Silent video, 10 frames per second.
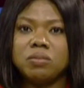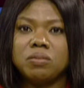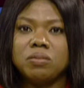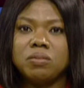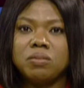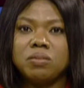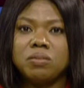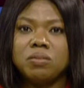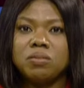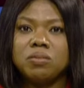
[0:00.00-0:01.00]

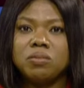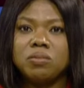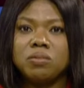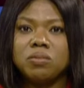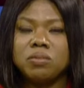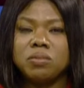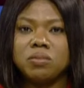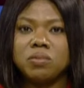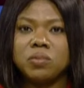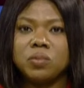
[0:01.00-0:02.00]

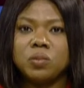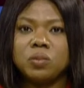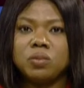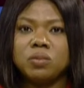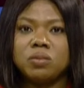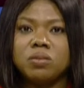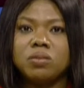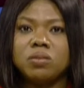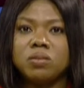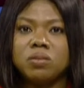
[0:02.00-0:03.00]

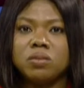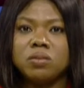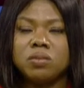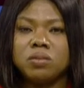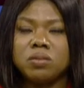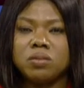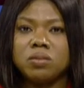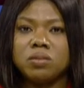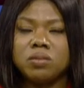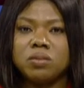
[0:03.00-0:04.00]

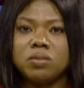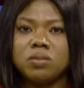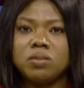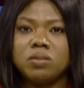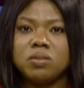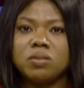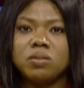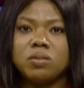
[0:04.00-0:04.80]
(not speaking)